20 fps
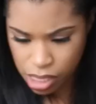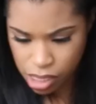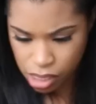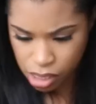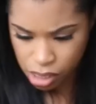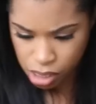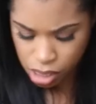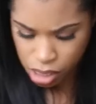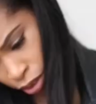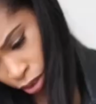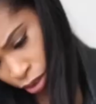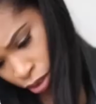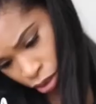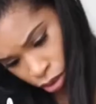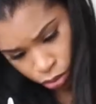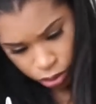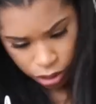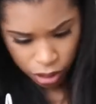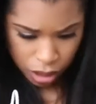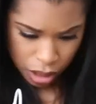is.
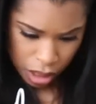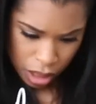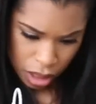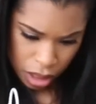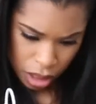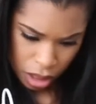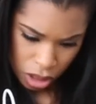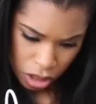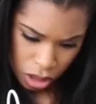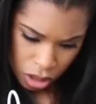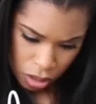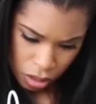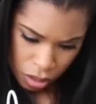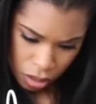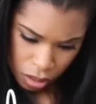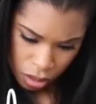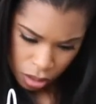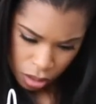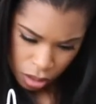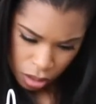Where's, where's English?
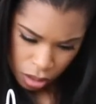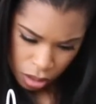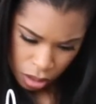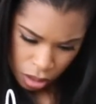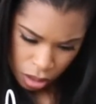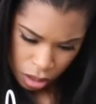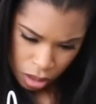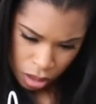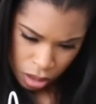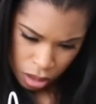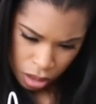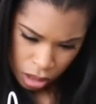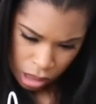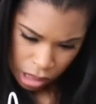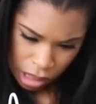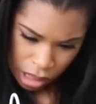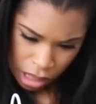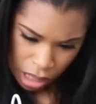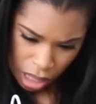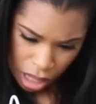
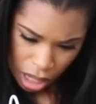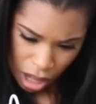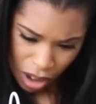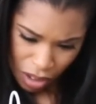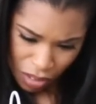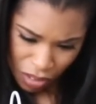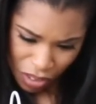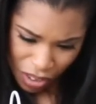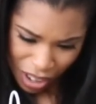I can't